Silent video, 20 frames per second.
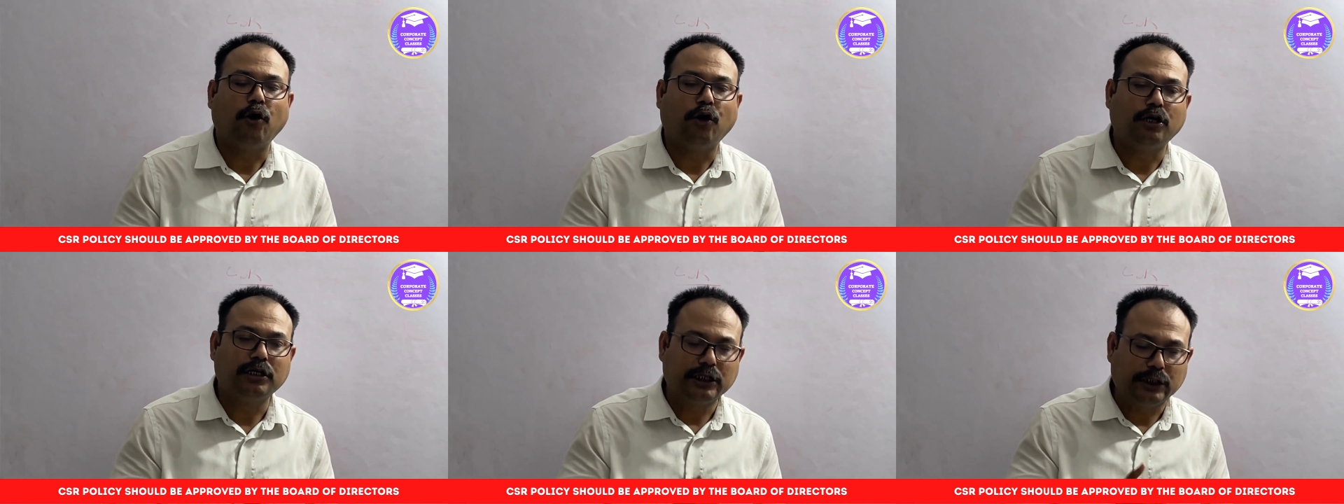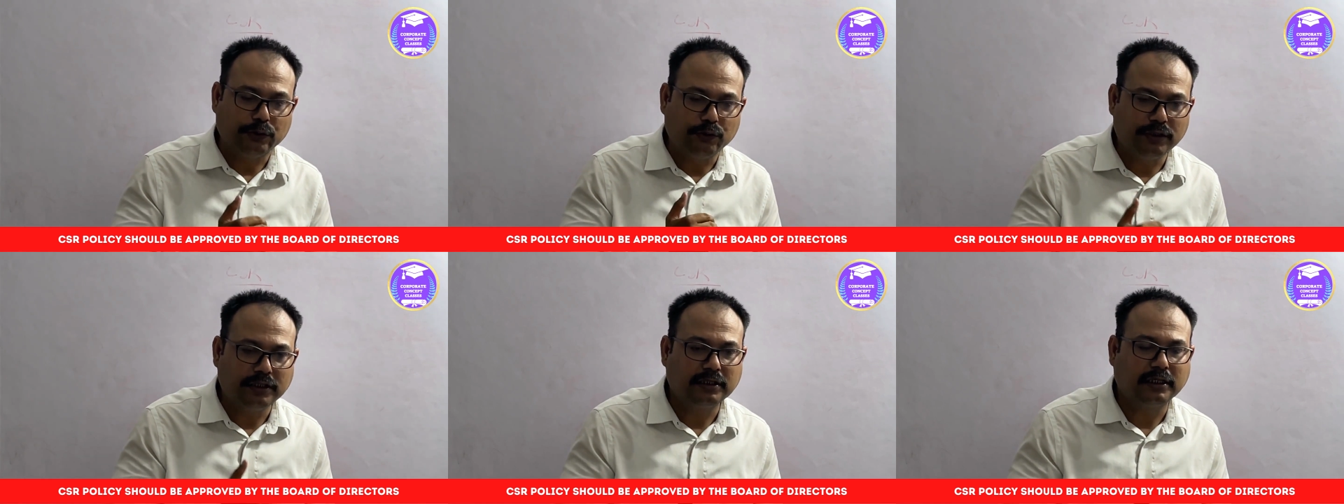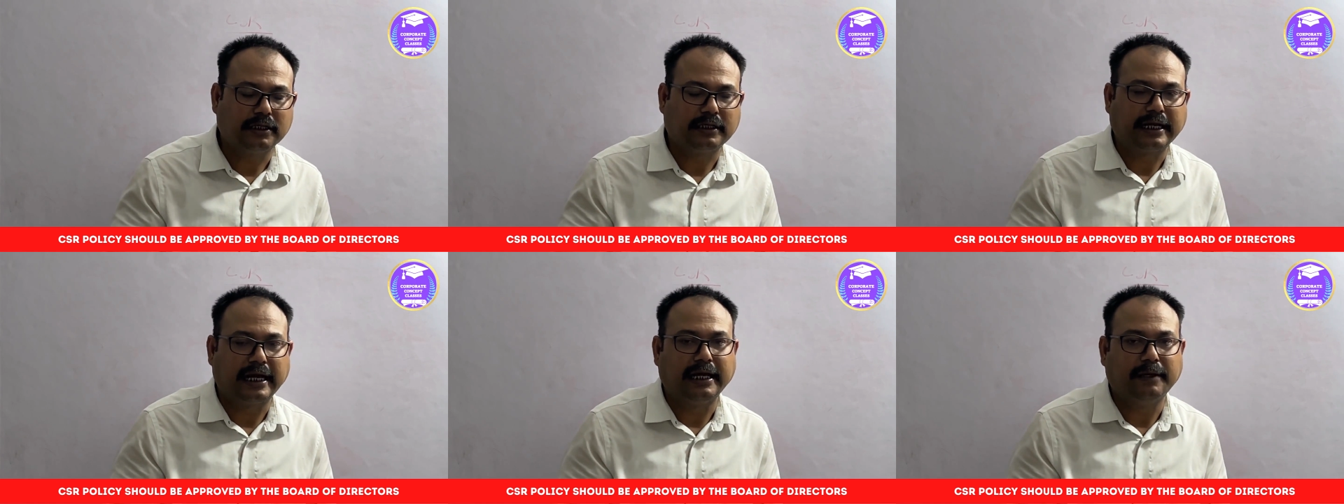or during
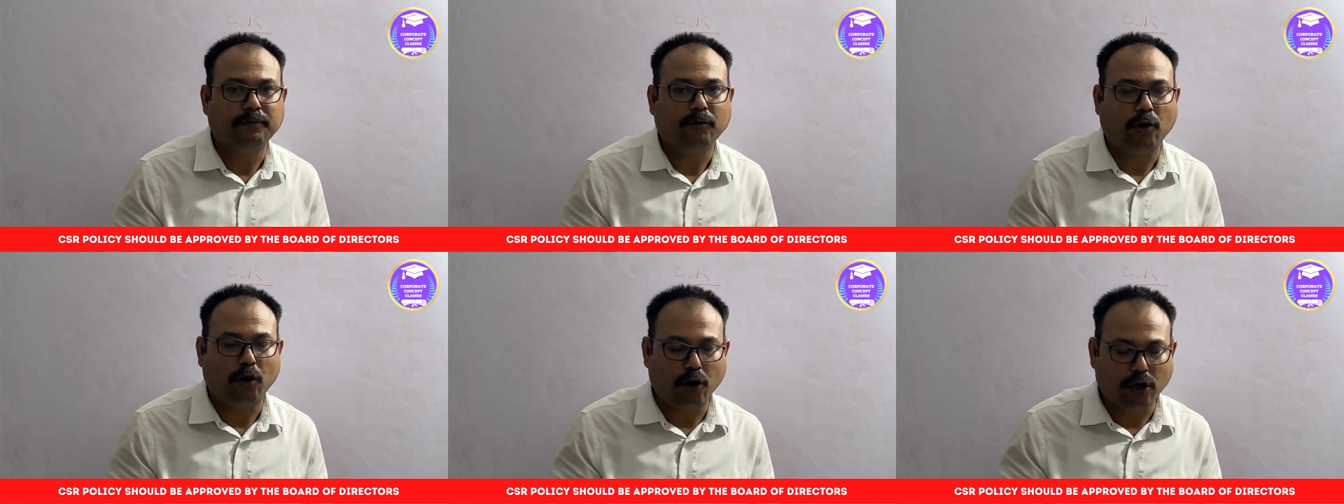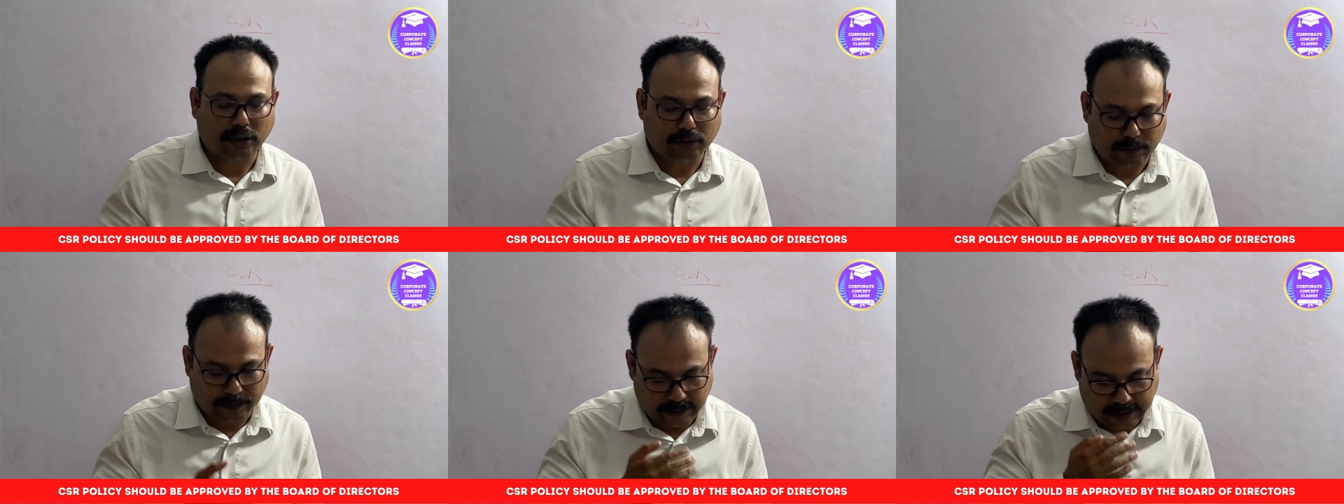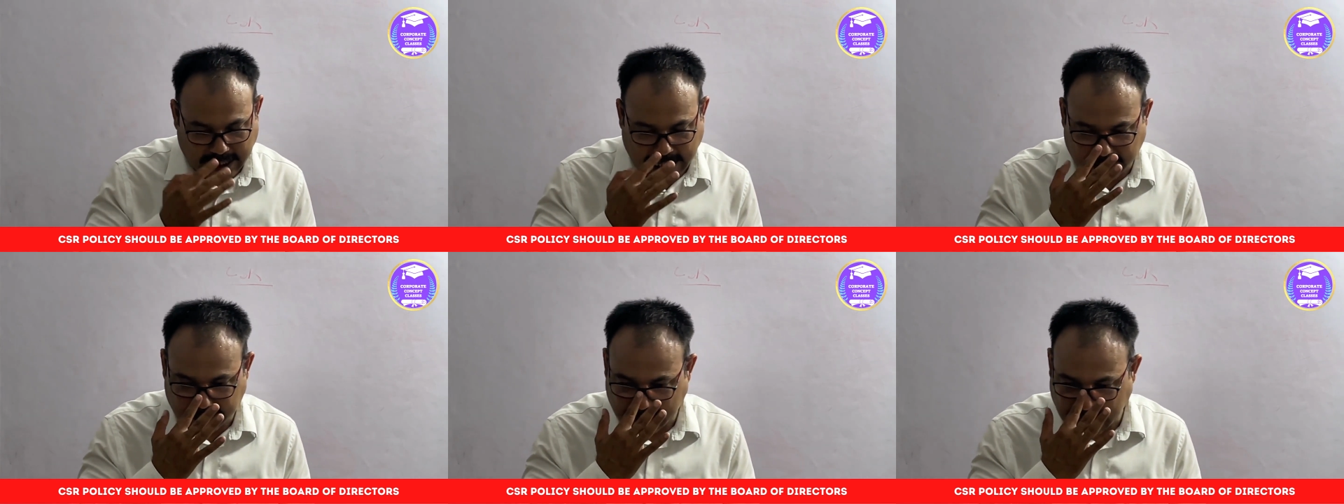the time or
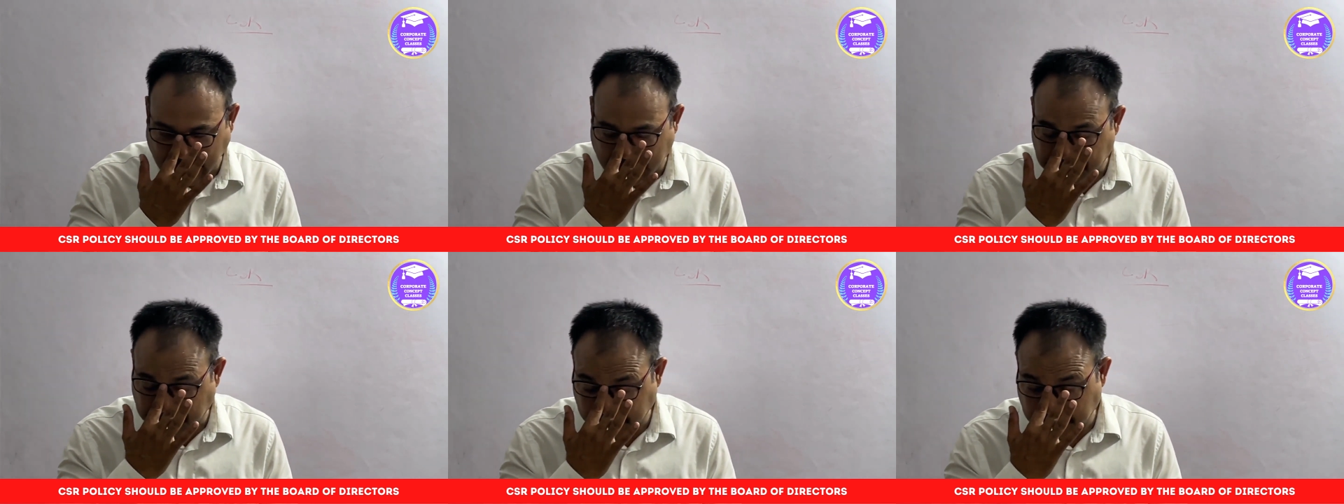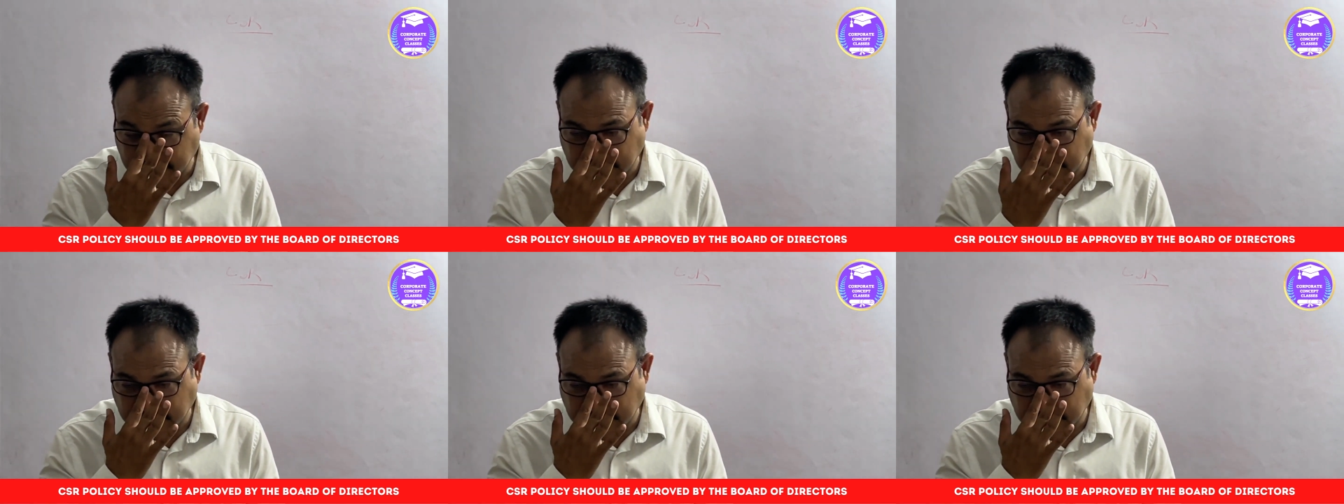after